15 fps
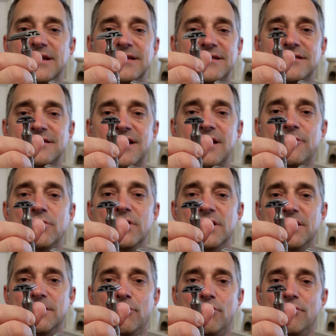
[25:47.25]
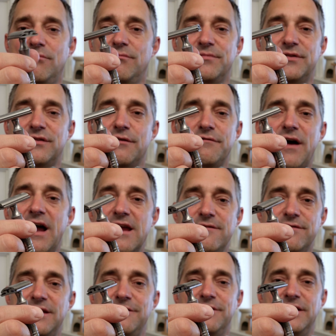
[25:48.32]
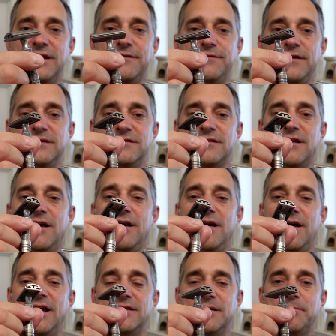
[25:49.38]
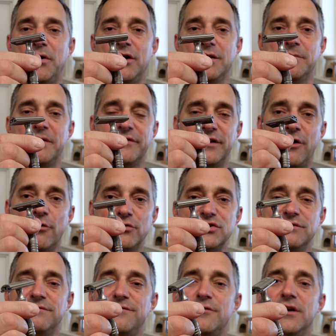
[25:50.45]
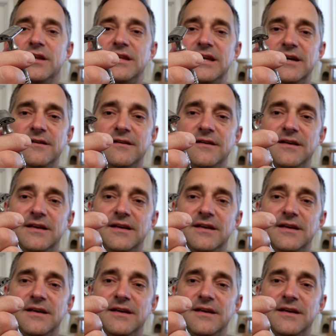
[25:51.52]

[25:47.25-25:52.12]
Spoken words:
This thing will survive even if it's at the bottom of an ocean for a year.